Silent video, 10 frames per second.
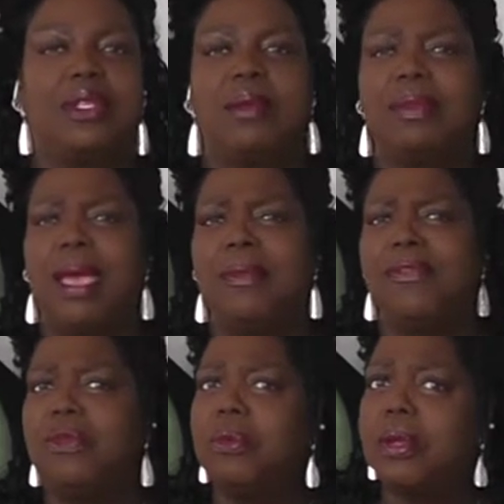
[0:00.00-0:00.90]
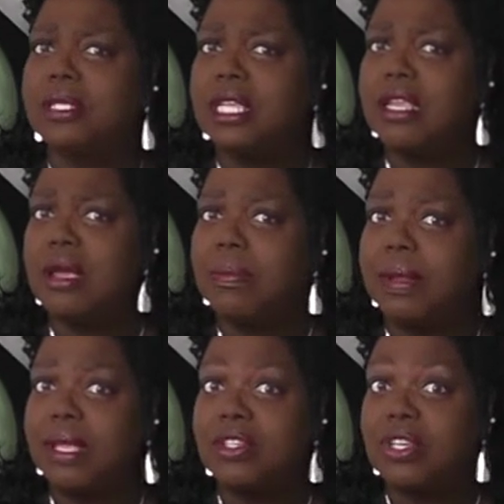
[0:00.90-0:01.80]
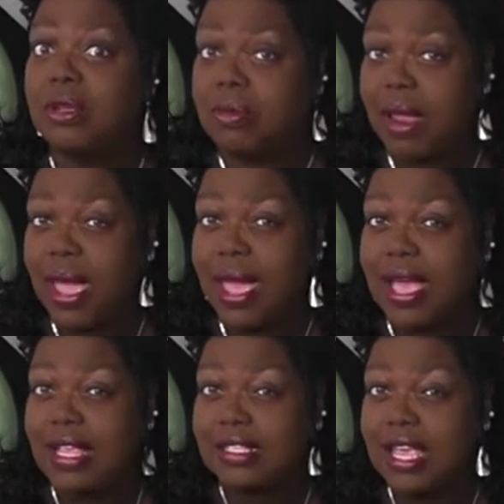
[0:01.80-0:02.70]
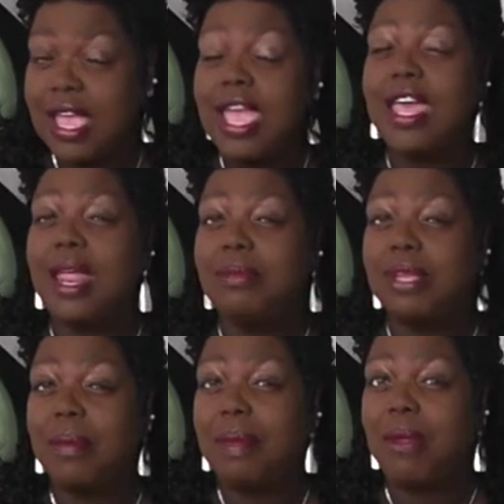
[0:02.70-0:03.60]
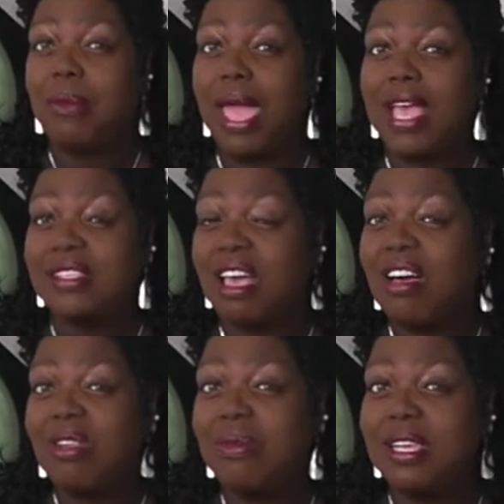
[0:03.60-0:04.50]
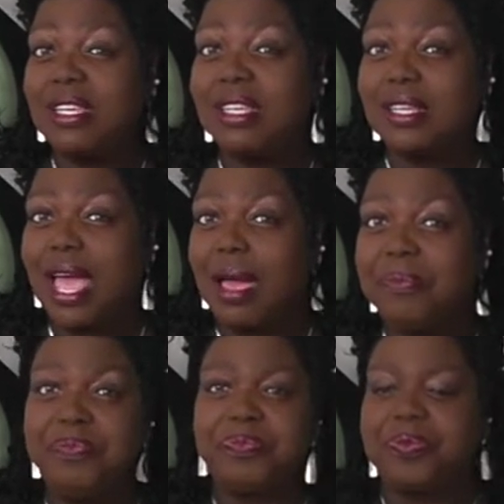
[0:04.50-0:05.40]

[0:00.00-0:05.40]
Sometimes if you want to see your blood sugar rise, and I'm talking about rise all the way to the top,